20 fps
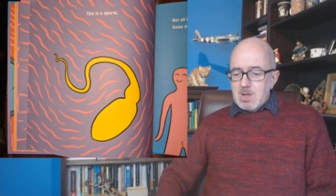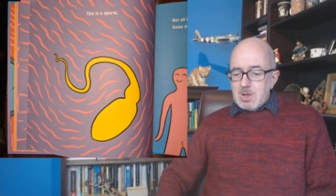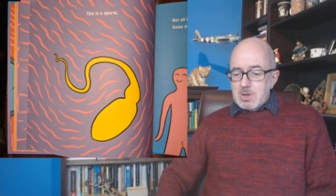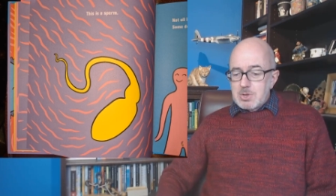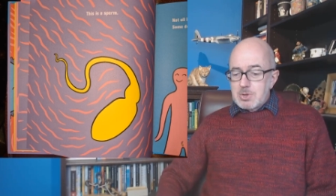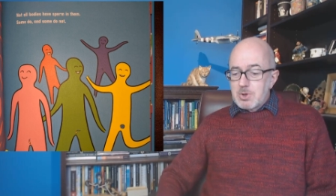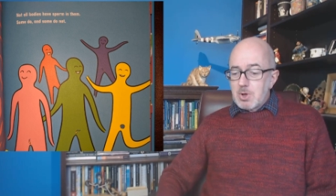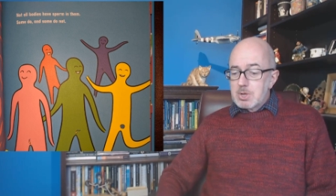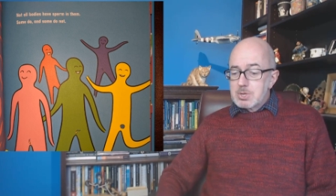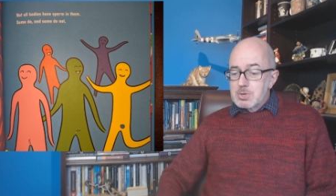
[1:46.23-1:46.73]

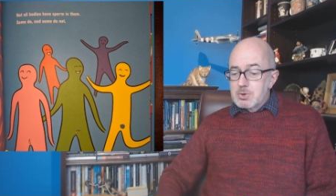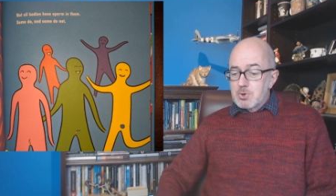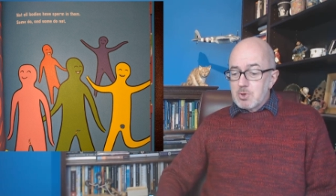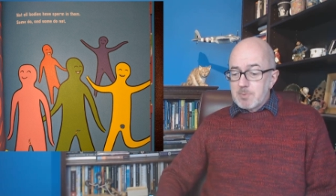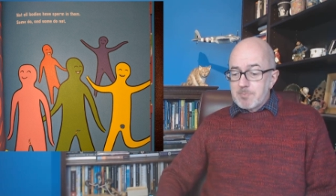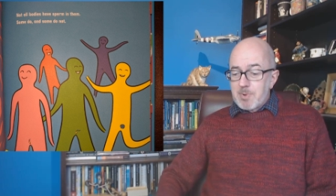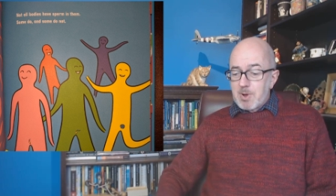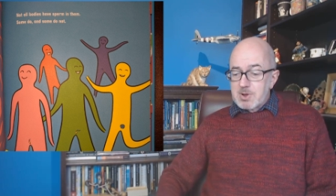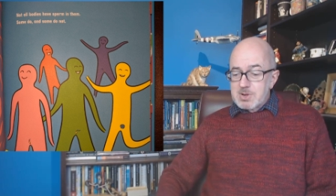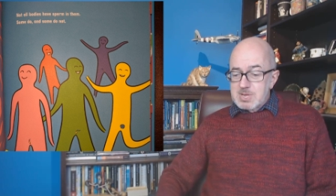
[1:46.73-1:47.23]
Not all
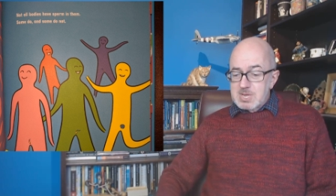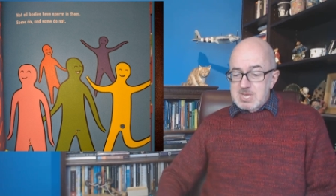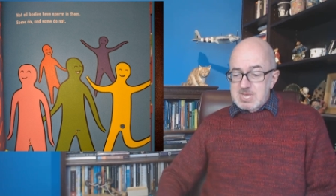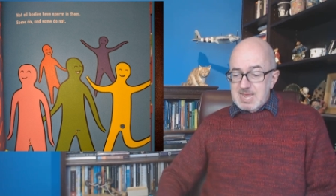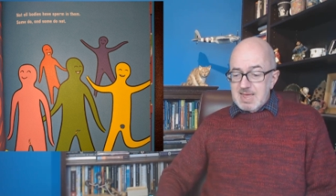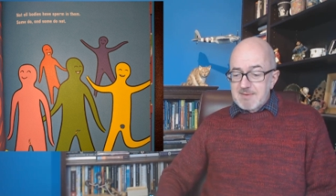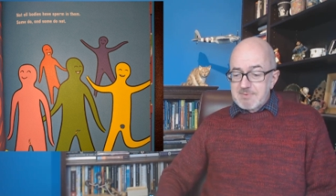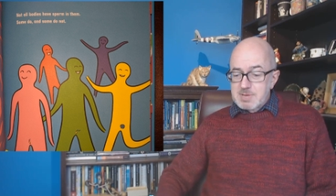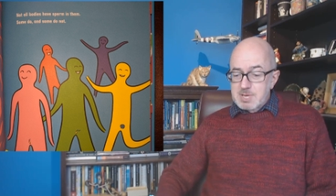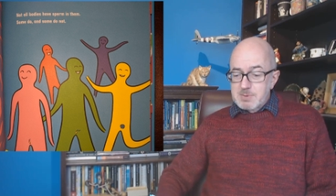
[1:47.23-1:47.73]
bodies
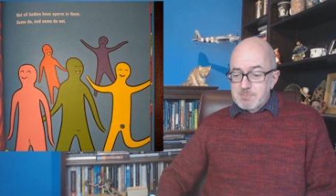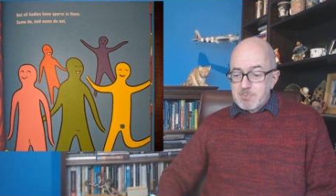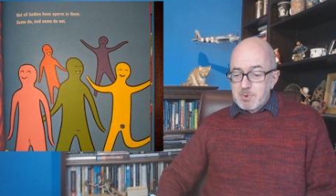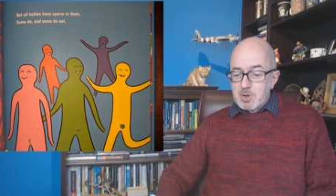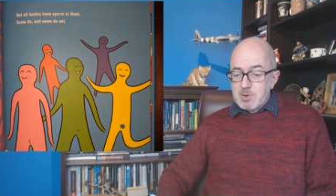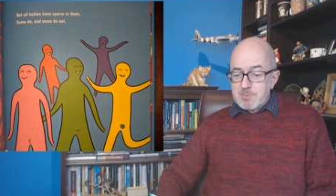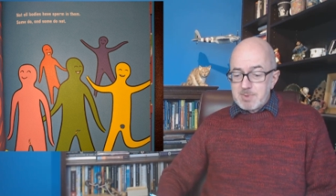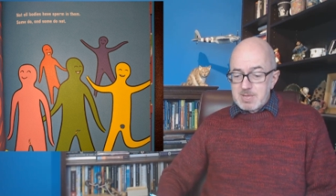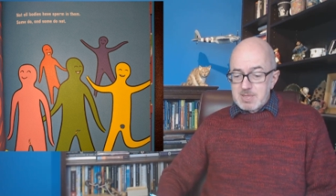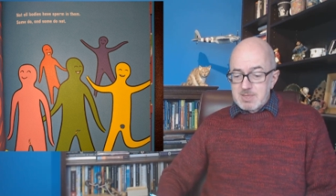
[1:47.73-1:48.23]
have
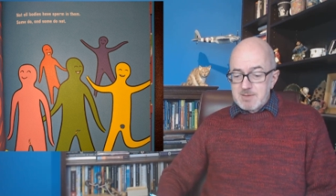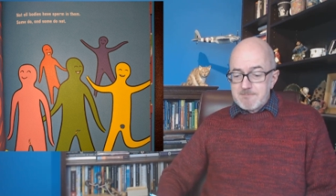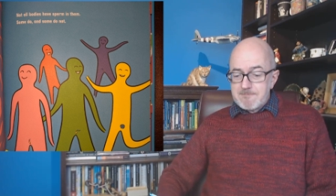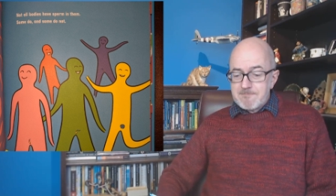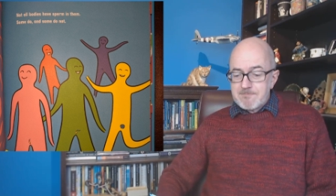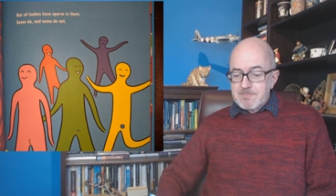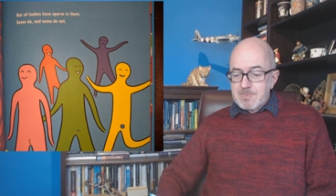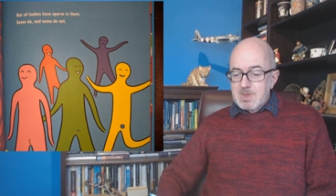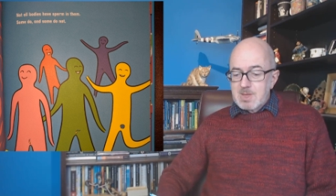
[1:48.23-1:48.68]
sperm in them.